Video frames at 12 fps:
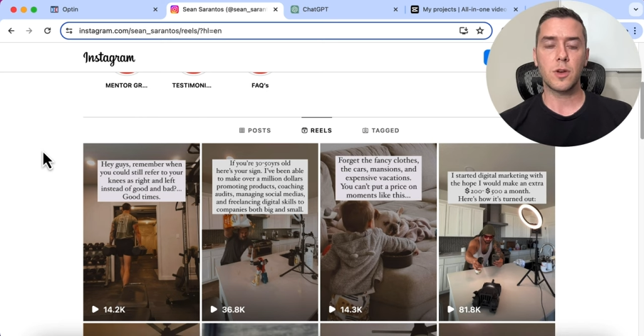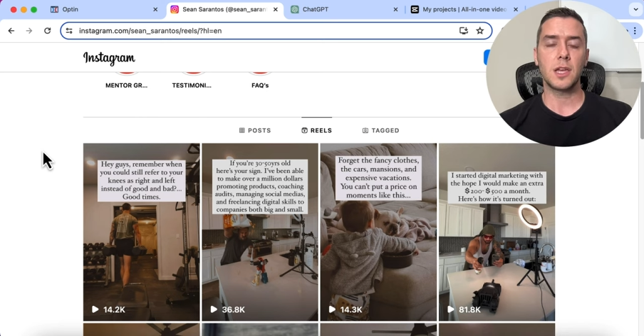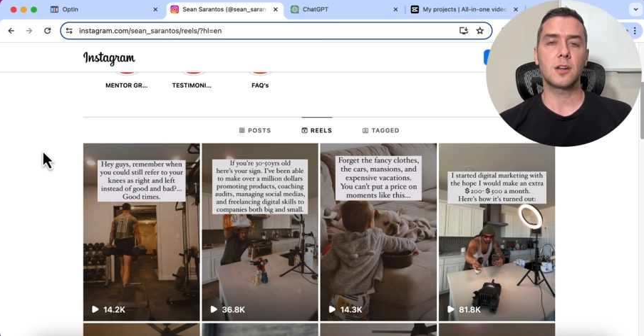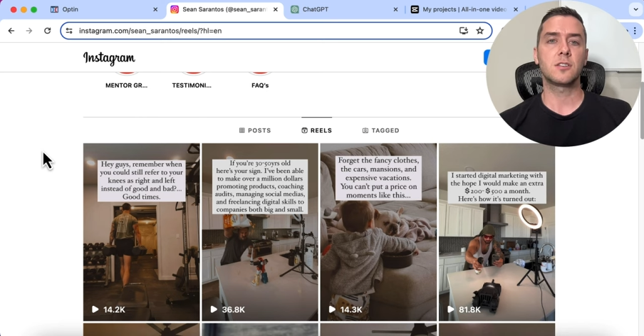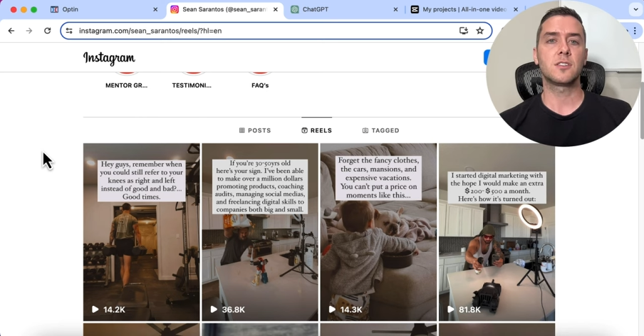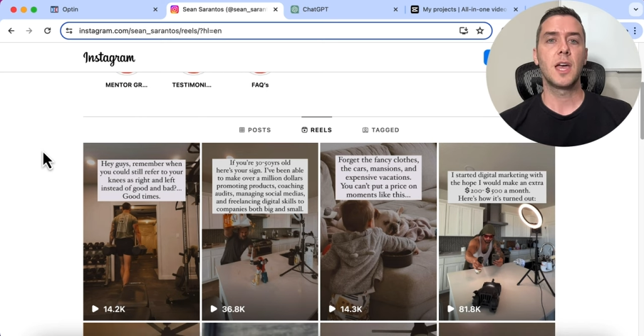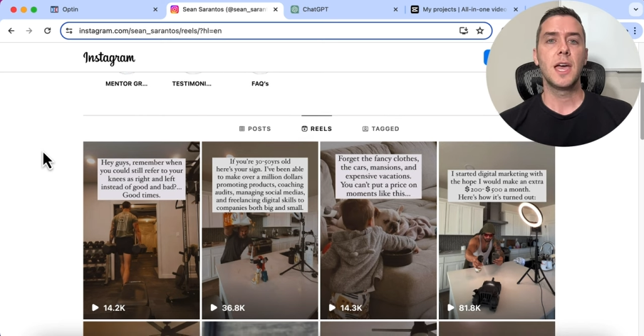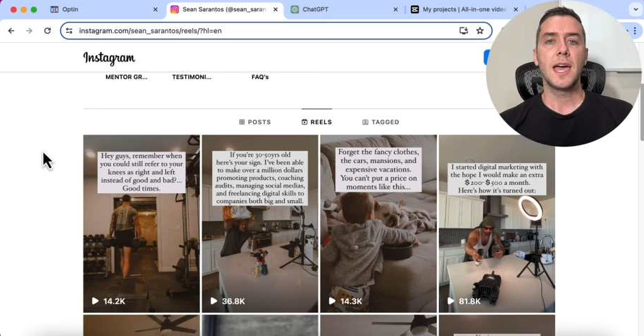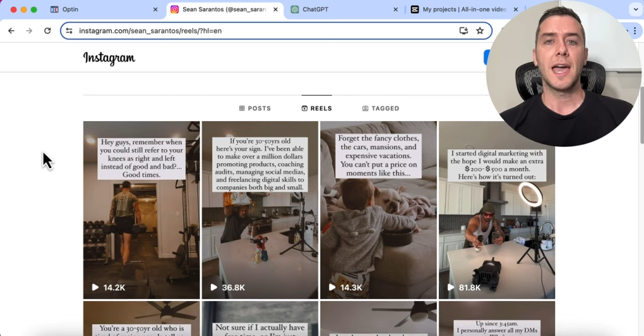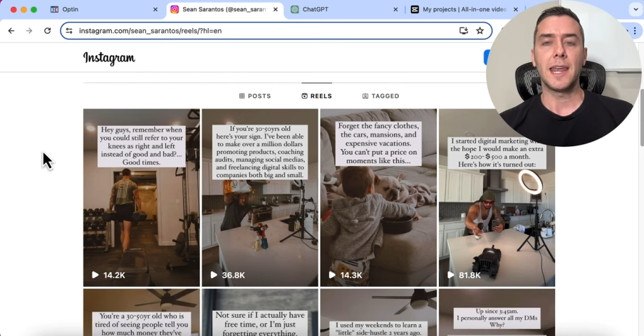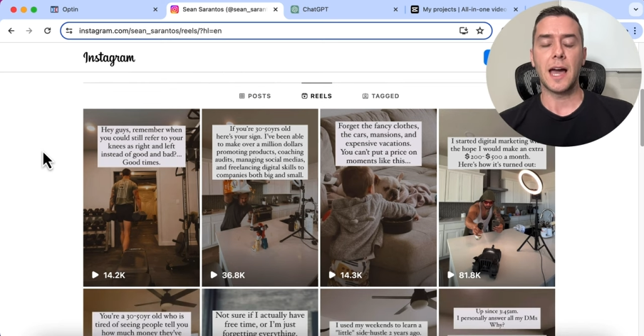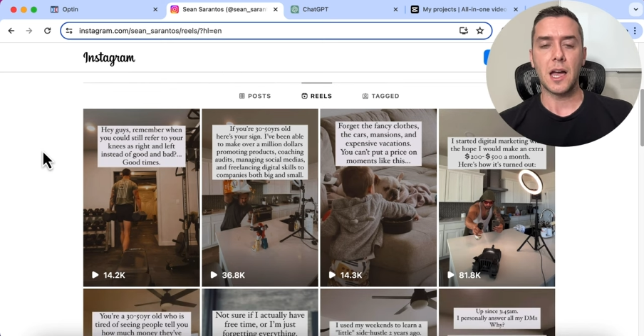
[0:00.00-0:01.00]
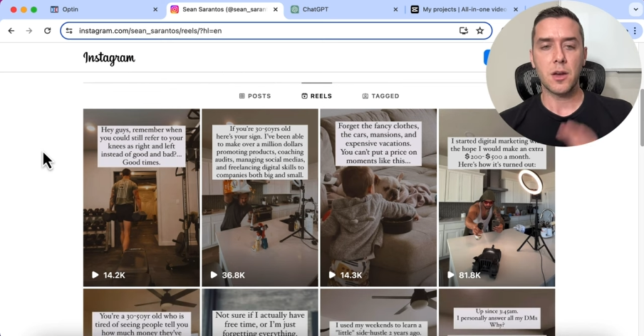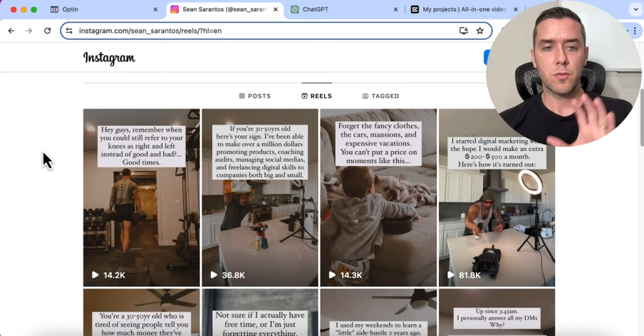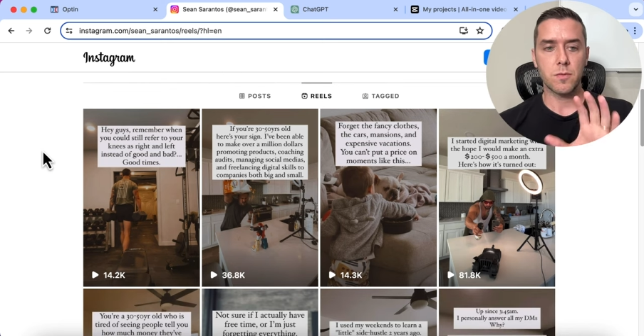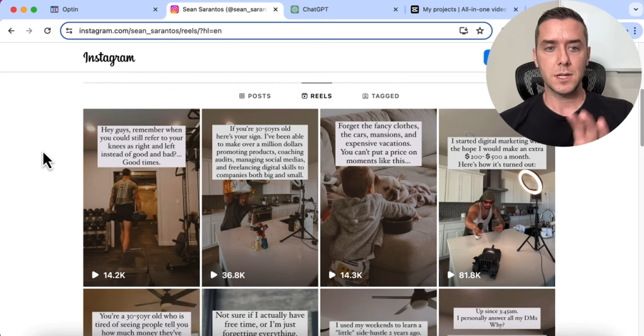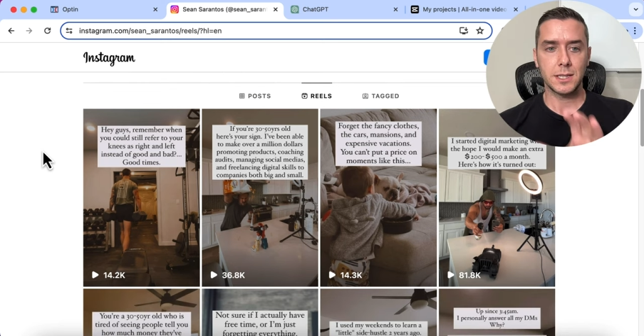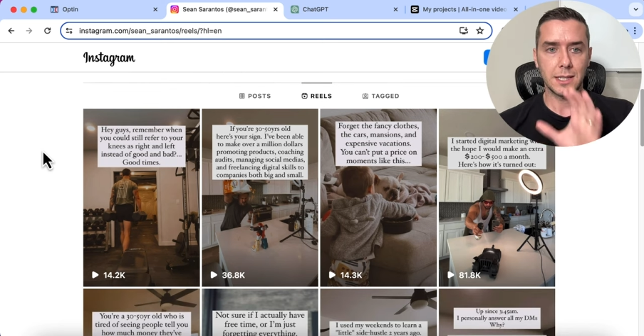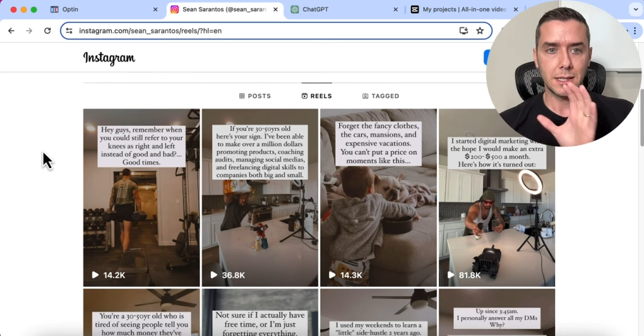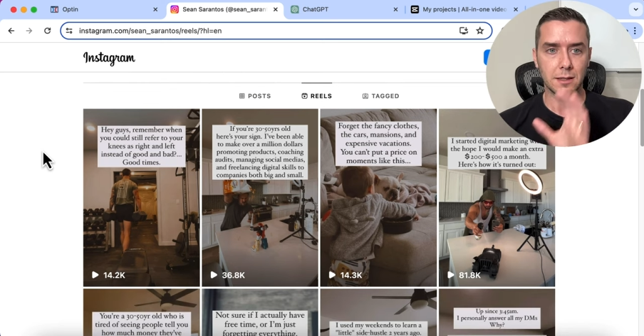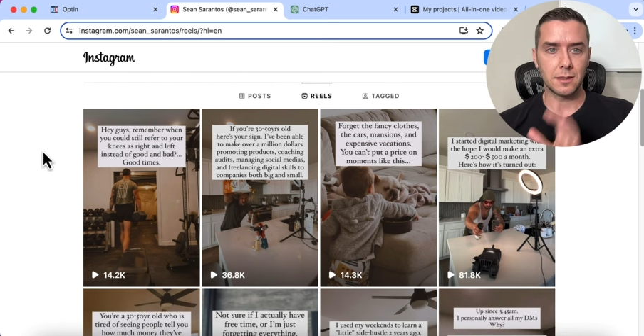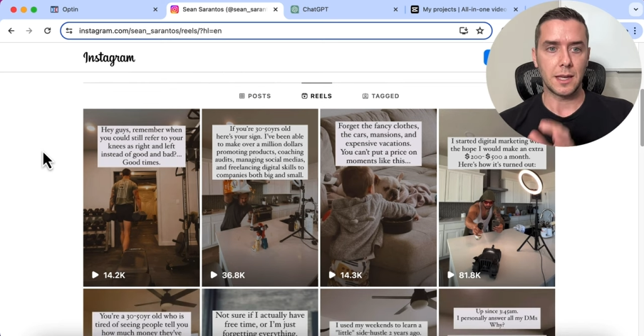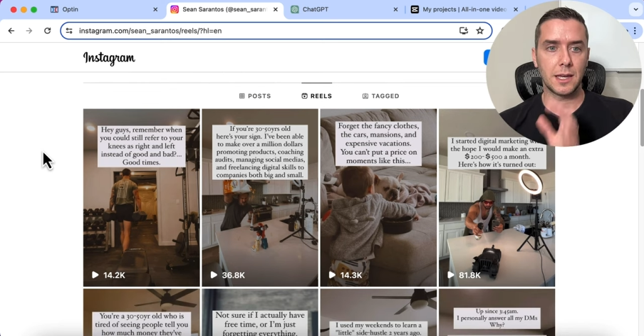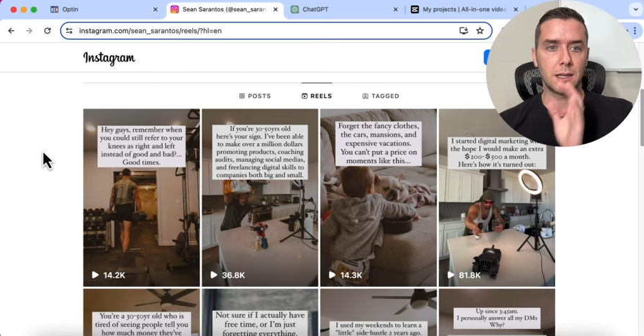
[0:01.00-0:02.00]
creators. And I really
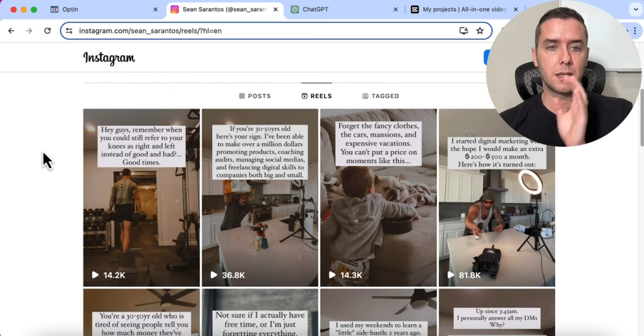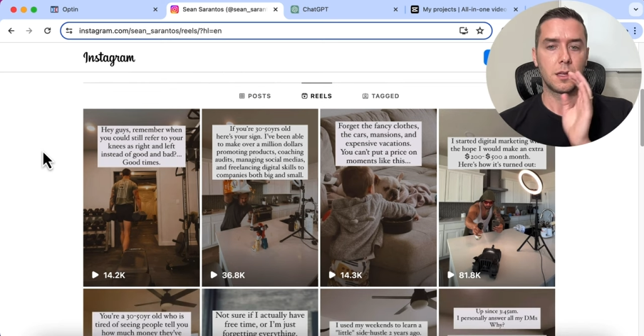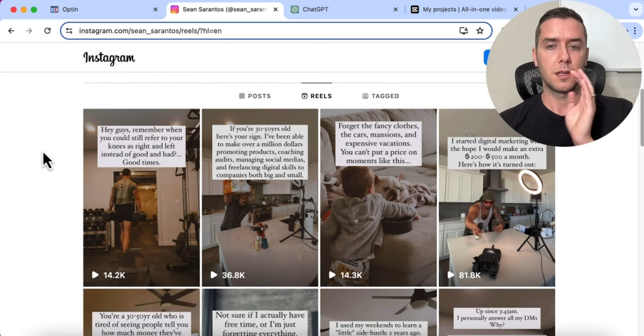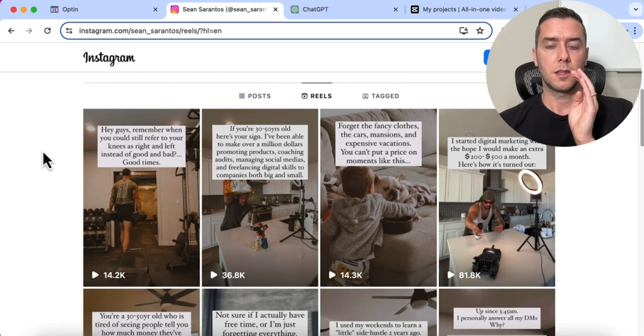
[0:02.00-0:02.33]
like